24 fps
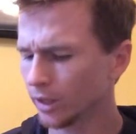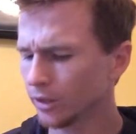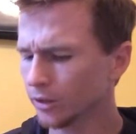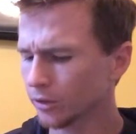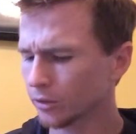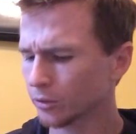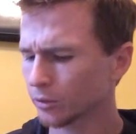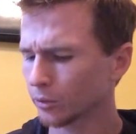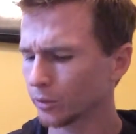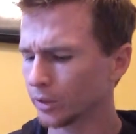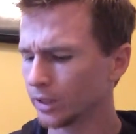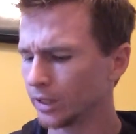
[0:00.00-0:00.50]
other
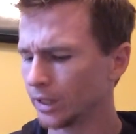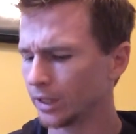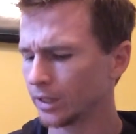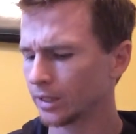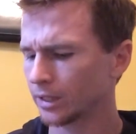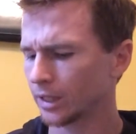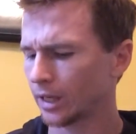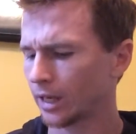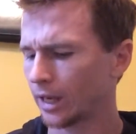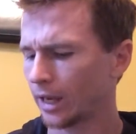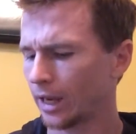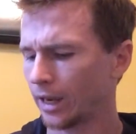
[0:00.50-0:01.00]
3
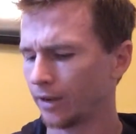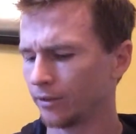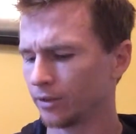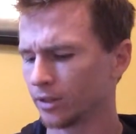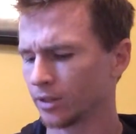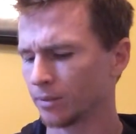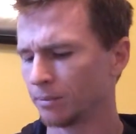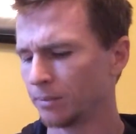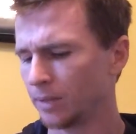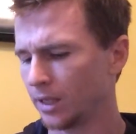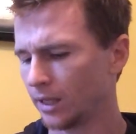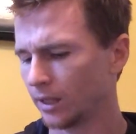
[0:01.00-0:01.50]
discs I have
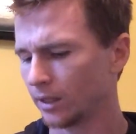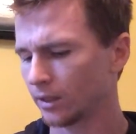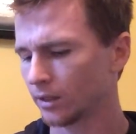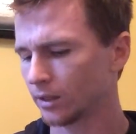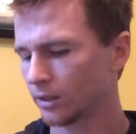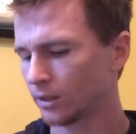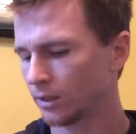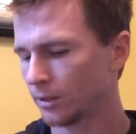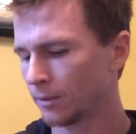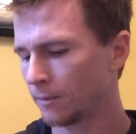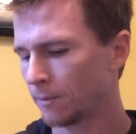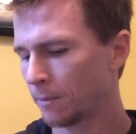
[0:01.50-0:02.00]
is a
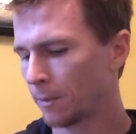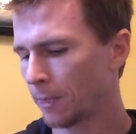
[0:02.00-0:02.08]
mix.